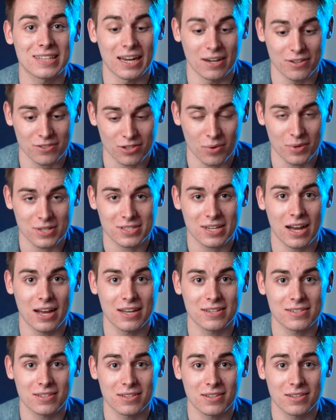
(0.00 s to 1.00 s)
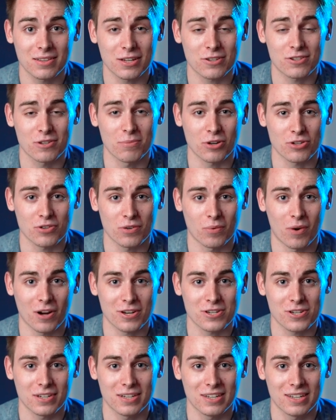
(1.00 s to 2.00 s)
And as always, guys, thanks so much for
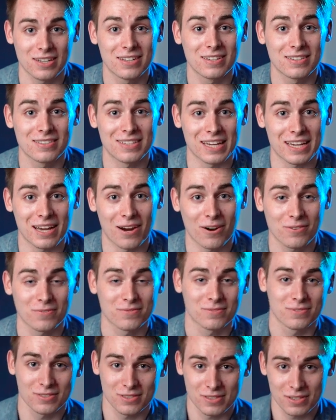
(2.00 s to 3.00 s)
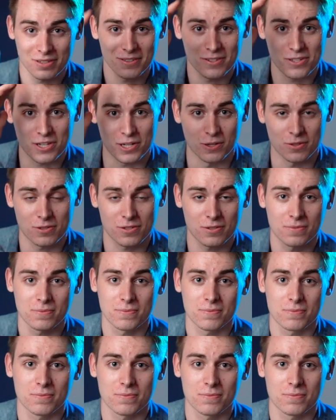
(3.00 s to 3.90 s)
watching. Take care. Cheers.